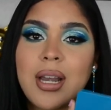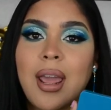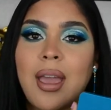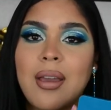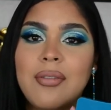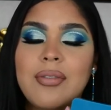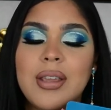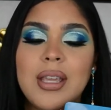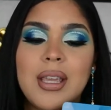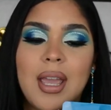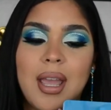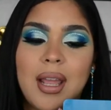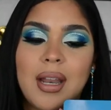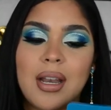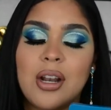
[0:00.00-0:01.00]
heavy
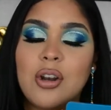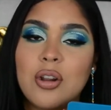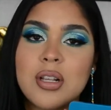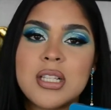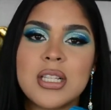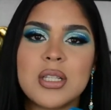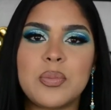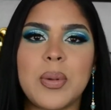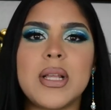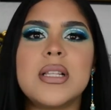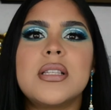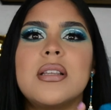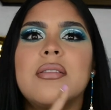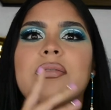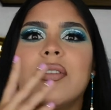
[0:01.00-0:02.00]
and looks
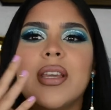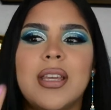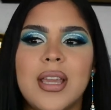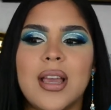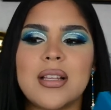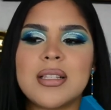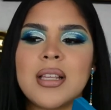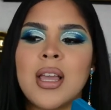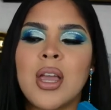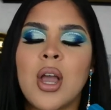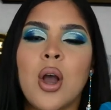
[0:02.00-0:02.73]
expensive? Yes.